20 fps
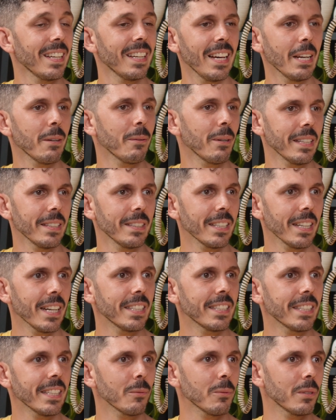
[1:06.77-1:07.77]
Anyway, the
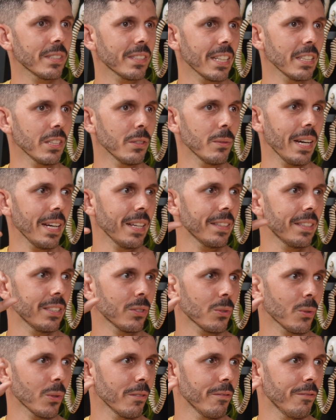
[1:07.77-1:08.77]
idea was that you had
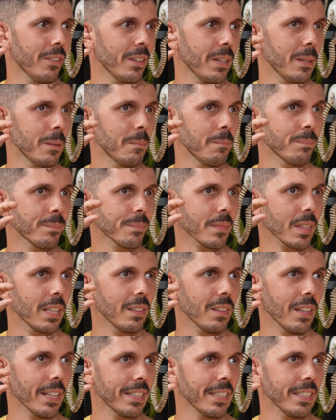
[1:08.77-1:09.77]
this sort of
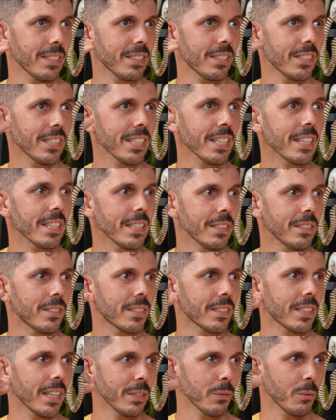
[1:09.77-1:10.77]
like these
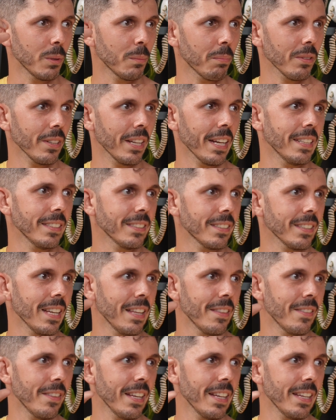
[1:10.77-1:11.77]
seeds that you would plant,
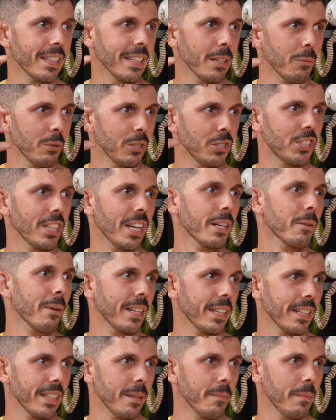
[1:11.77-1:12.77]
and then it would
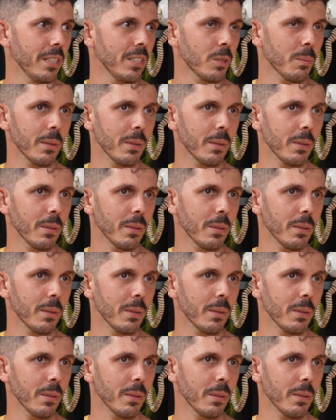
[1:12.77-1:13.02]
generate an image.